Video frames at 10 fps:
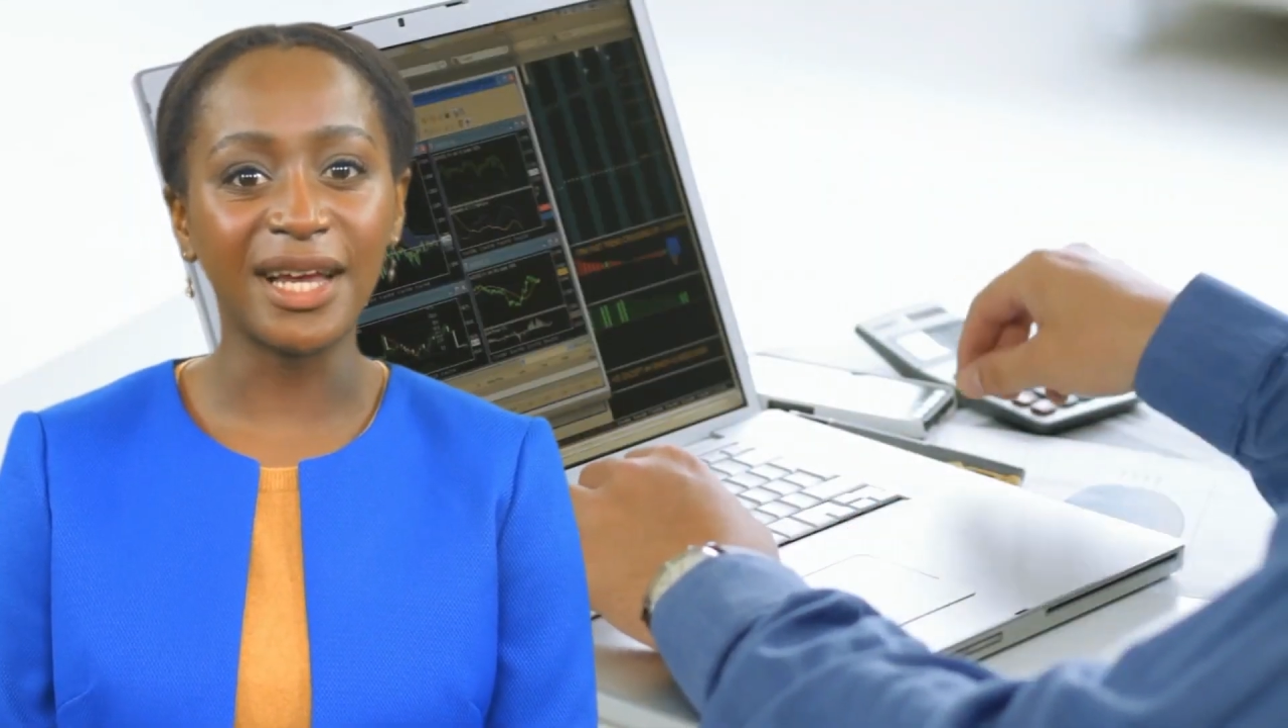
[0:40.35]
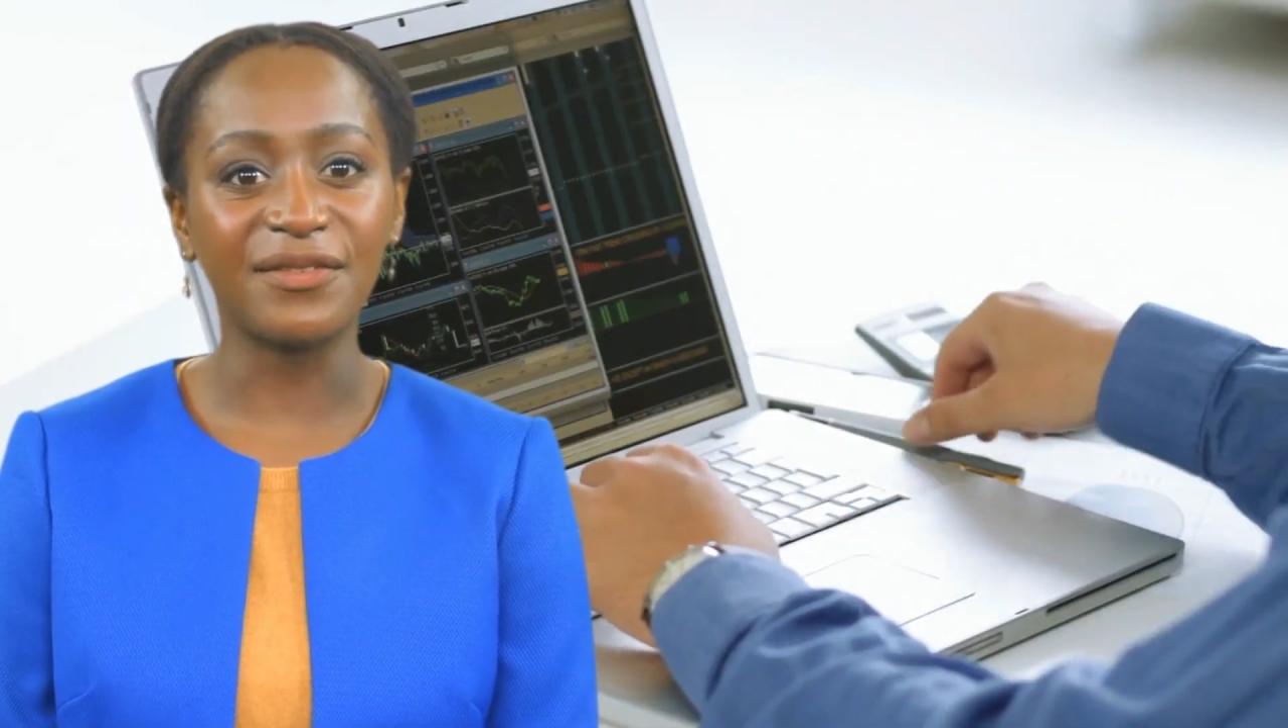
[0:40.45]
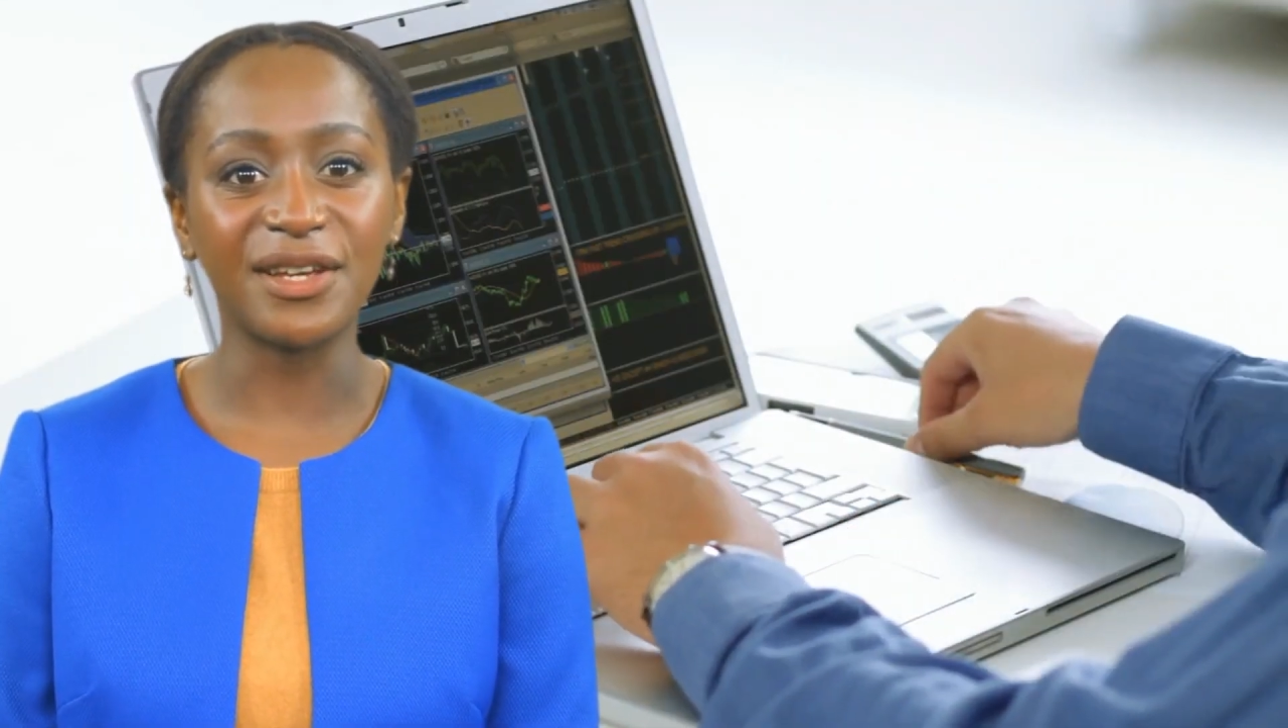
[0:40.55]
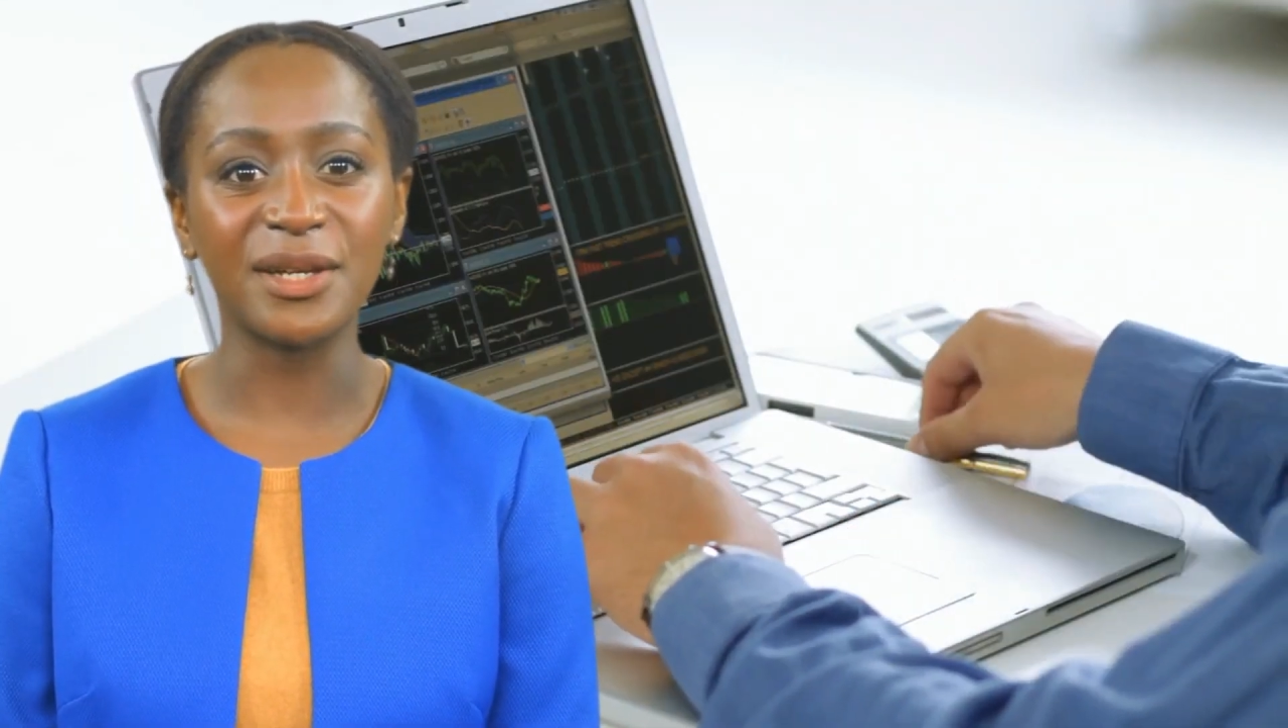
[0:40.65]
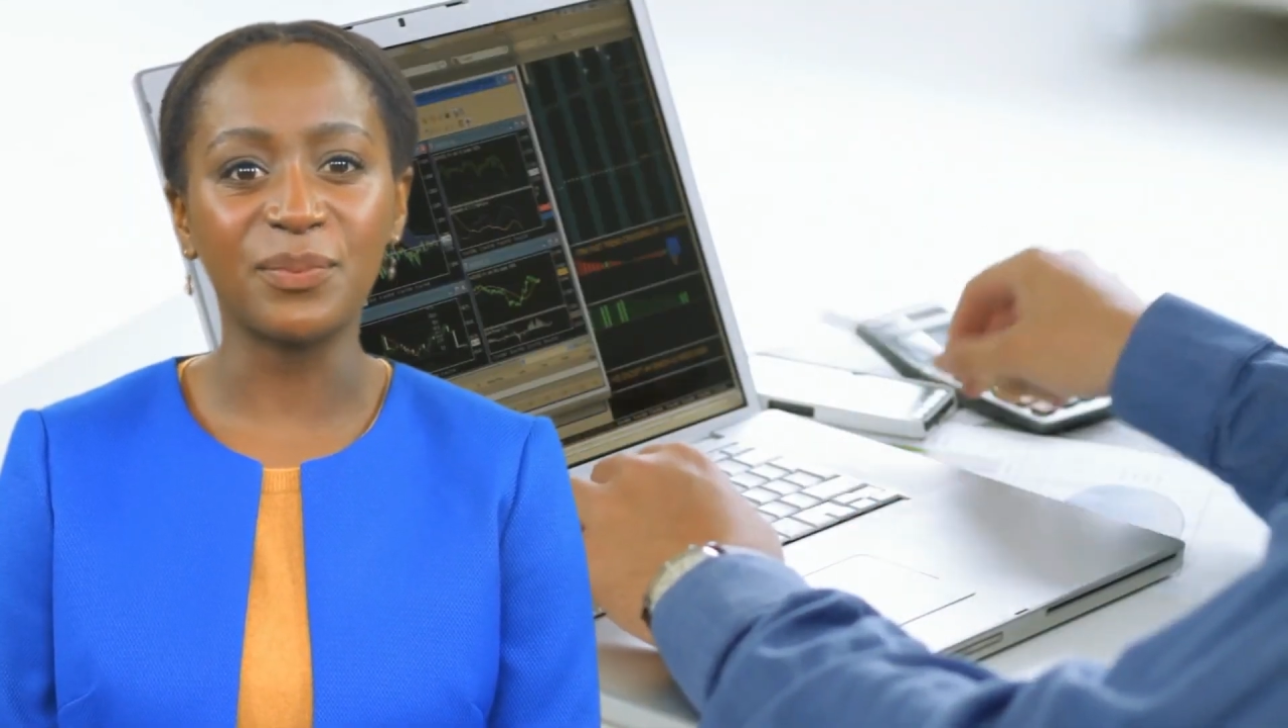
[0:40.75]

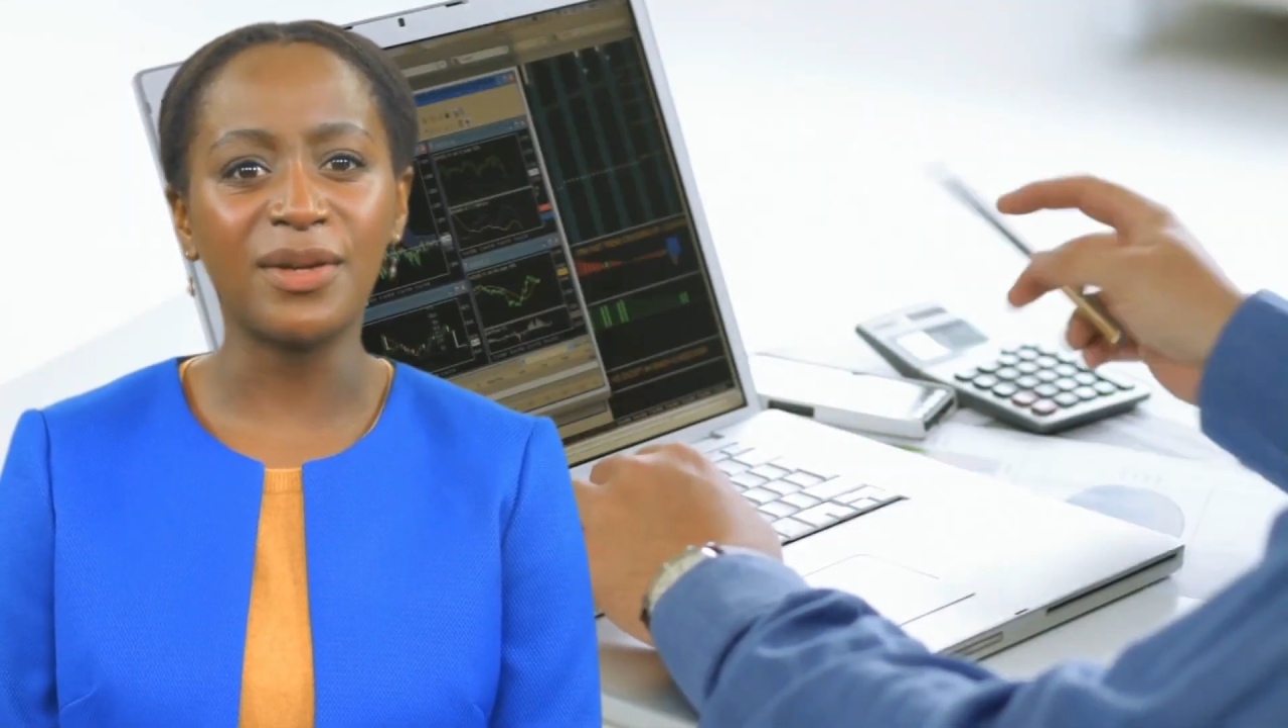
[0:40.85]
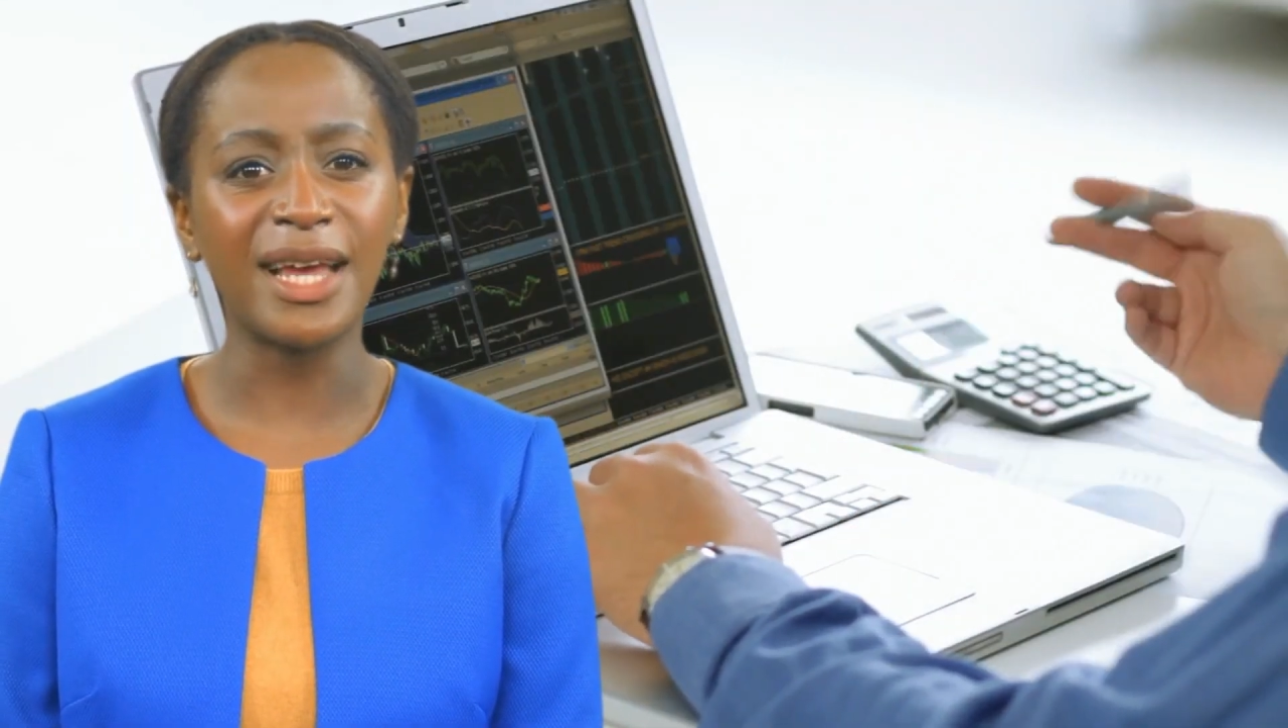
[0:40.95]
available